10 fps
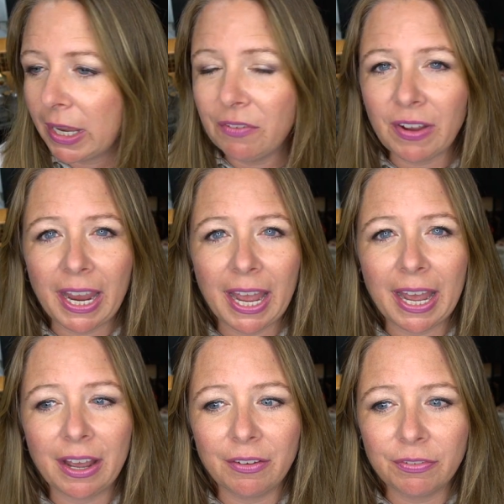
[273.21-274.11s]
If I
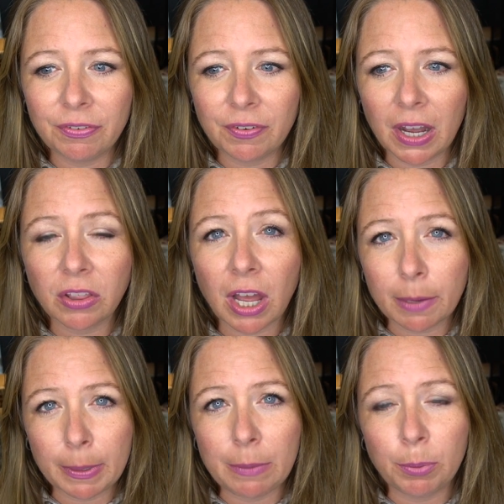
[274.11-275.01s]
have a lot
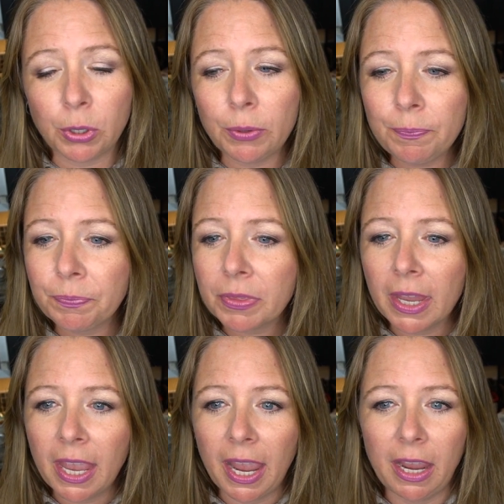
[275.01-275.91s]
of people
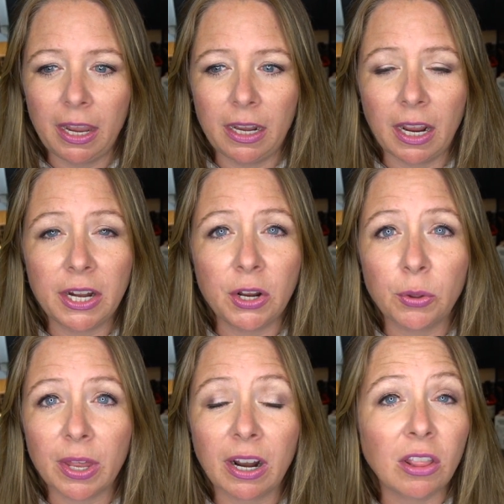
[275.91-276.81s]
and I
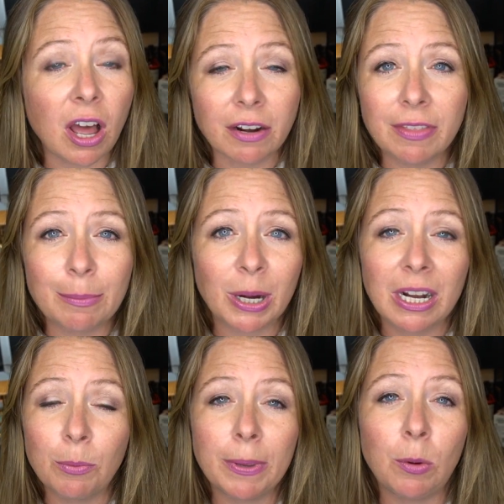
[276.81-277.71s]
know that a lot of them are
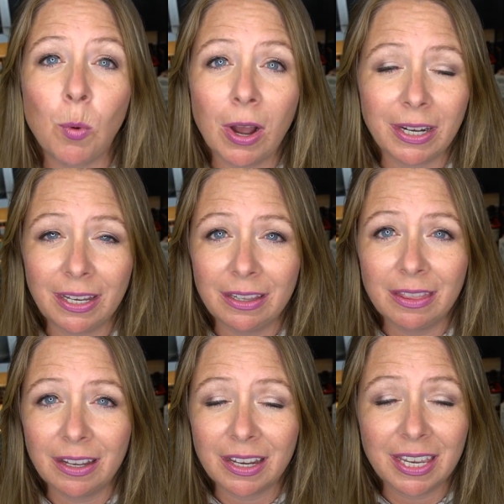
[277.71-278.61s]
gonna be
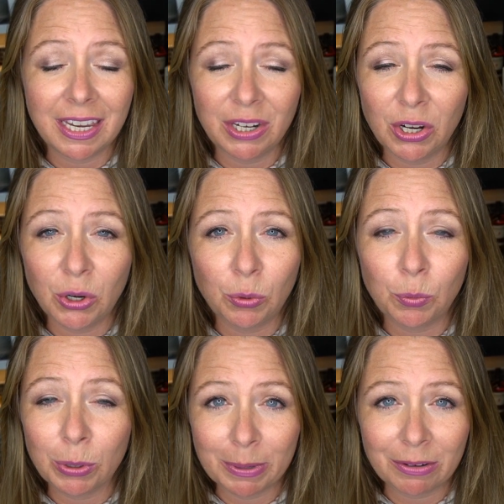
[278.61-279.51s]
wanting the keto
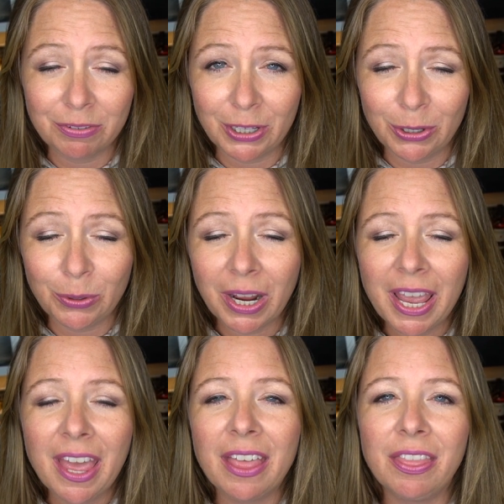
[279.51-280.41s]
root beer float,
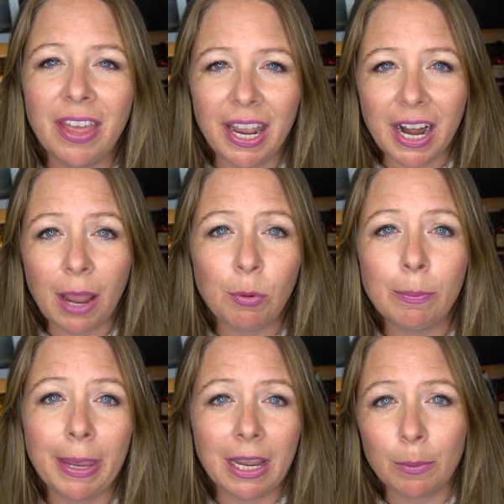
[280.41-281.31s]
then I will
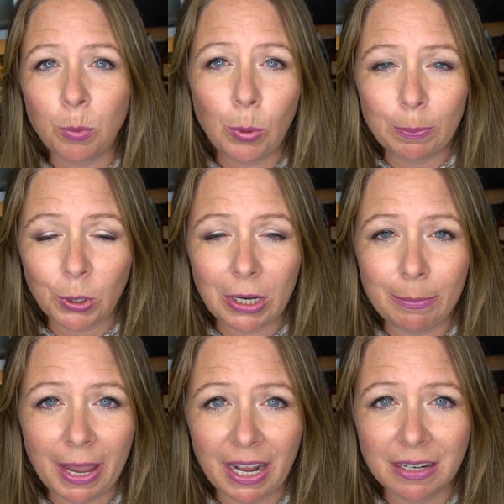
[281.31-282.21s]
make up whipped
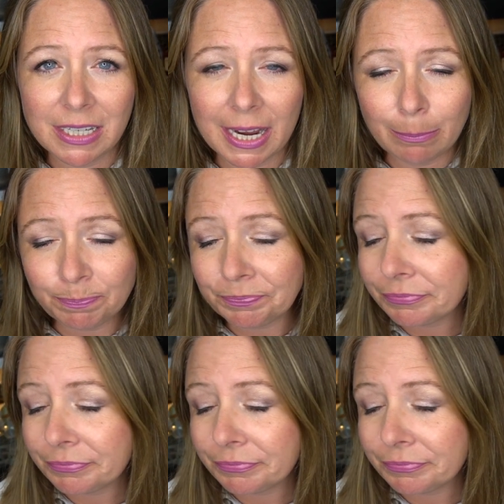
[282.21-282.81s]
cream ahead of time.